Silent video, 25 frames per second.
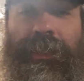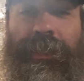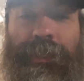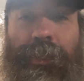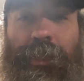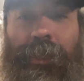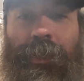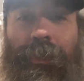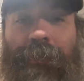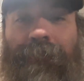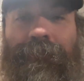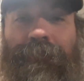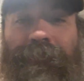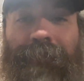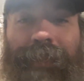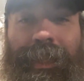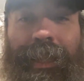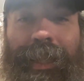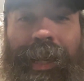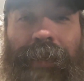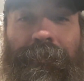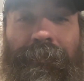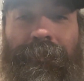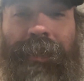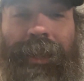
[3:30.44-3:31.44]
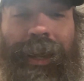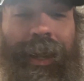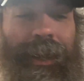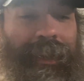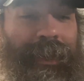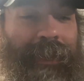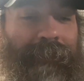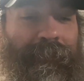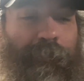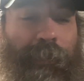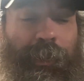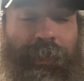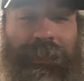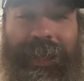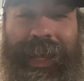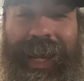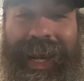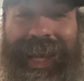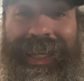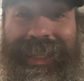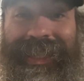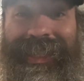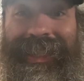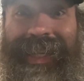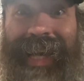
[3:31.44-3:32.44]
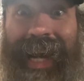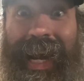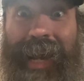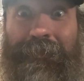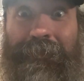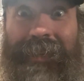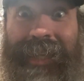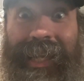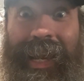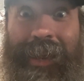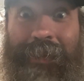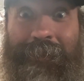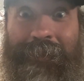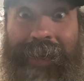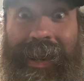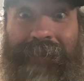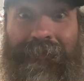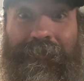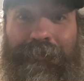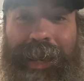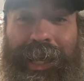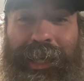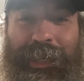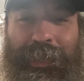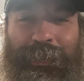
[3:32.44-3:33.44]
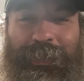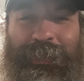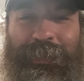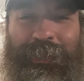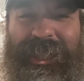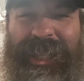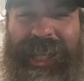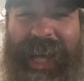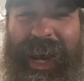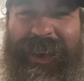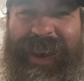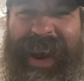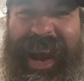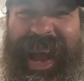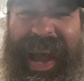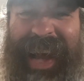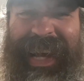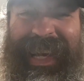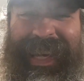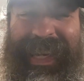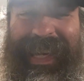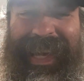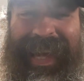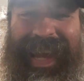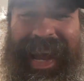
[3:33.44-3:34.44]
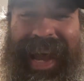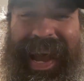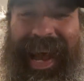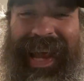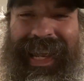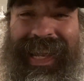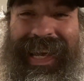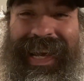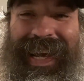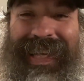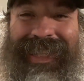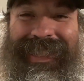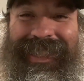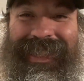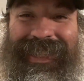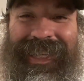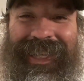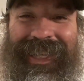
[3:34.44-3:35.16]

so enough about that. It's time to get ready for my cold shower. Heck yeah, let's